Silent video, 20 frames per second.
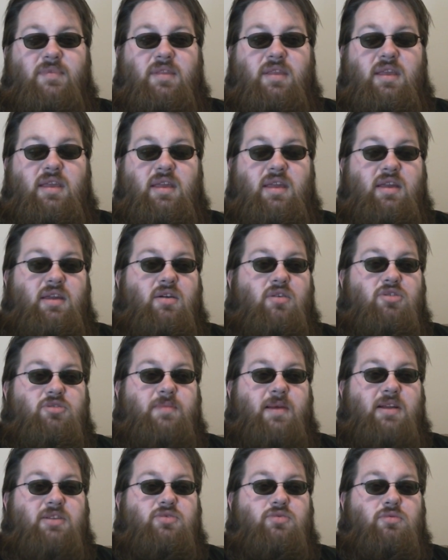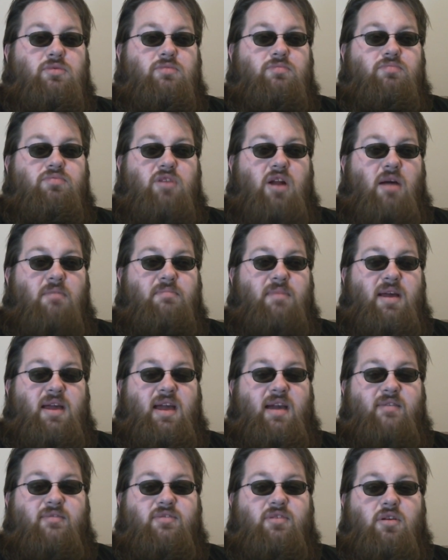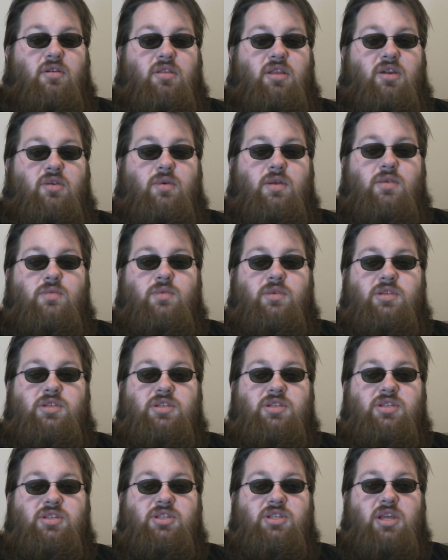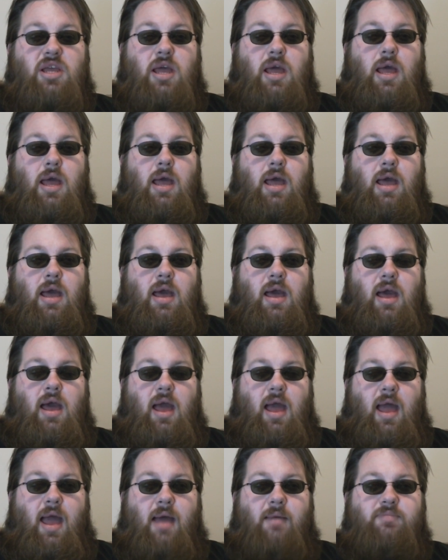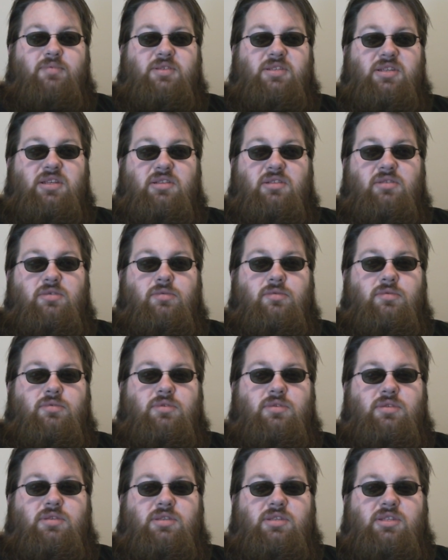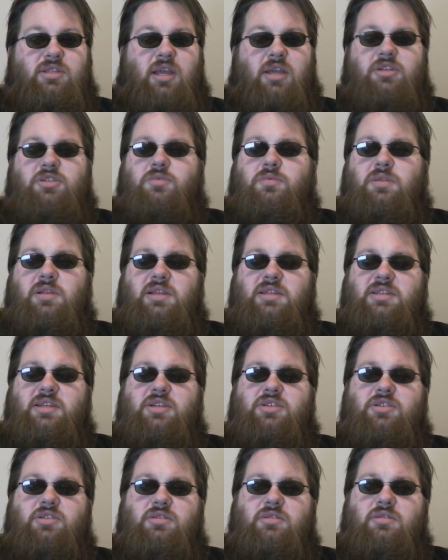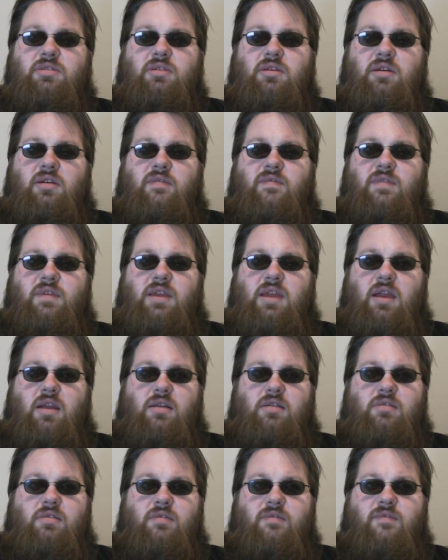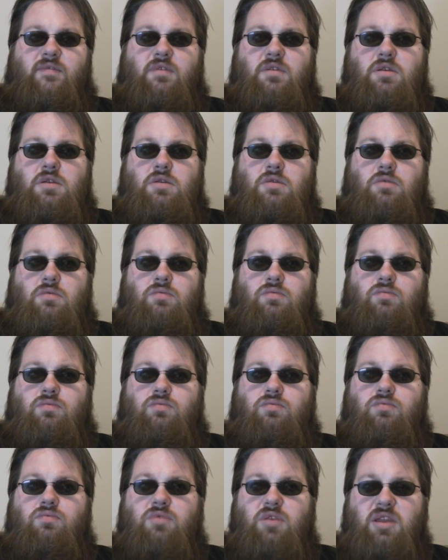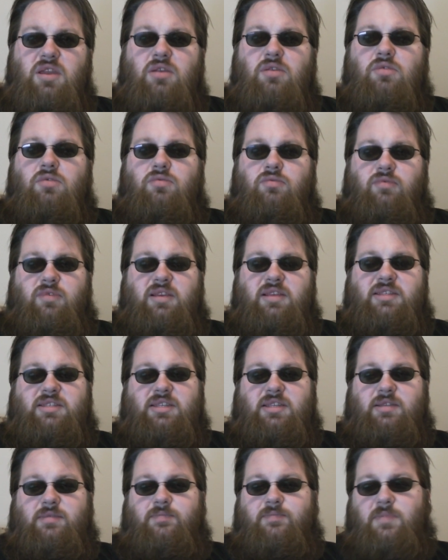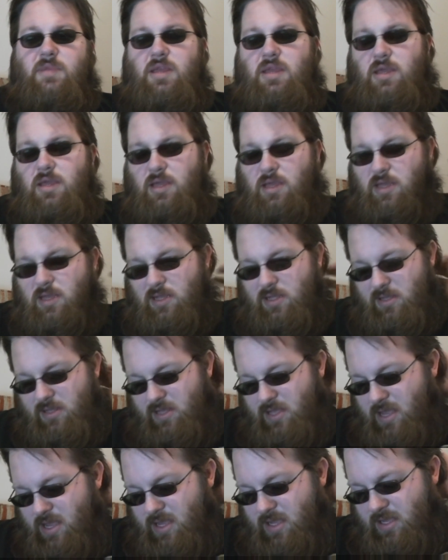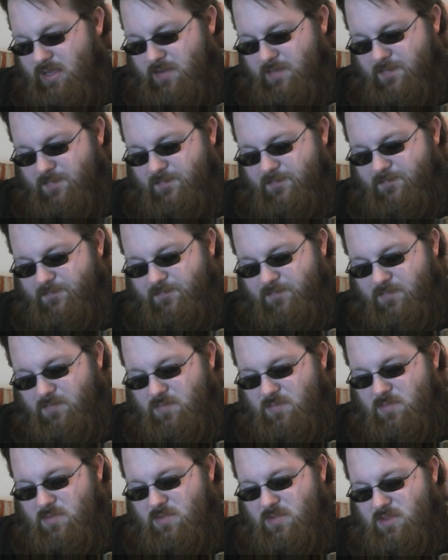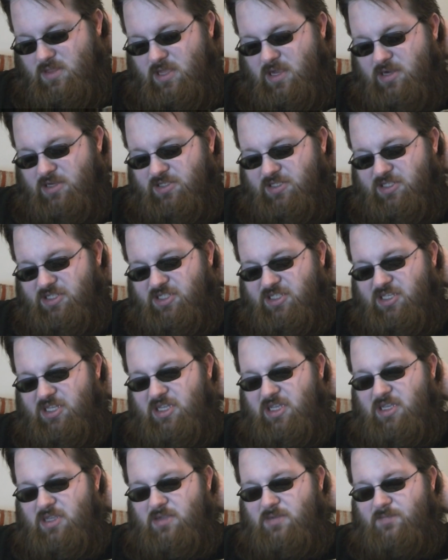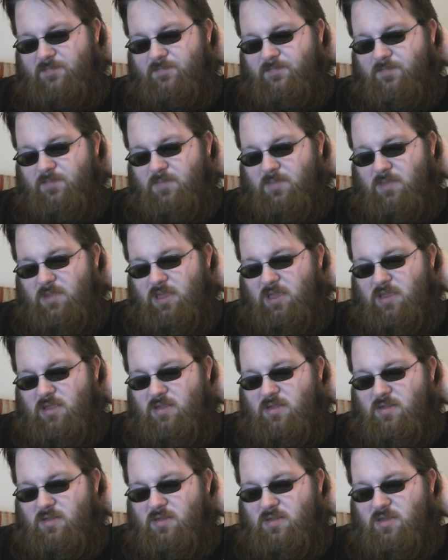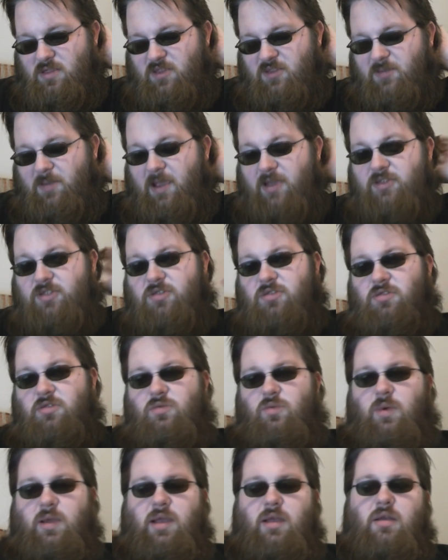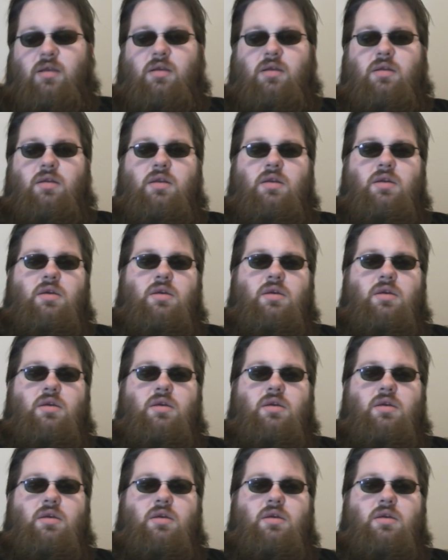it goes back to a problem I have with Harley Quinn, which is absolute sexualization of the character for no real reason. Like, there's a scene in the special where,